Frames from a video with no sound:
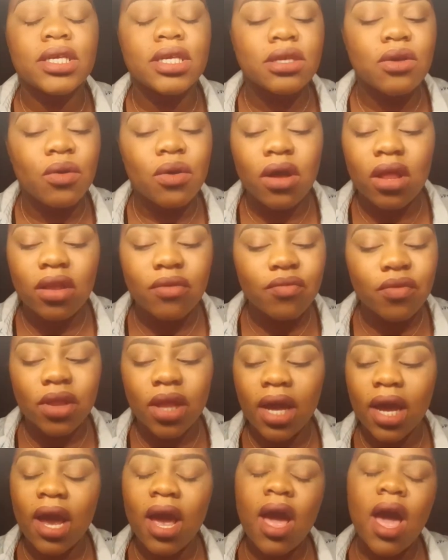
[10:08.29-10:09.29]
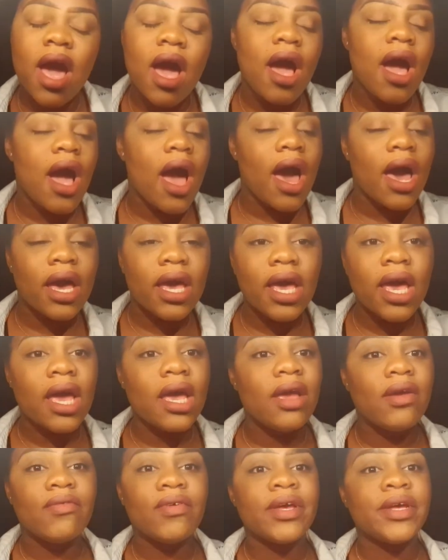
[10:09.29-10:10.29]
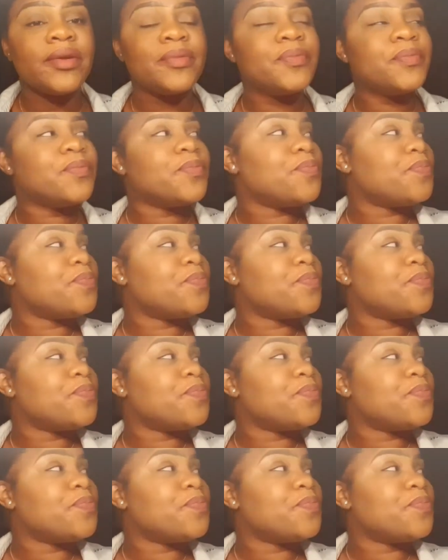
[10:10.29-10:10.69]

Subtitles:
it's so colorful. Like, I can't even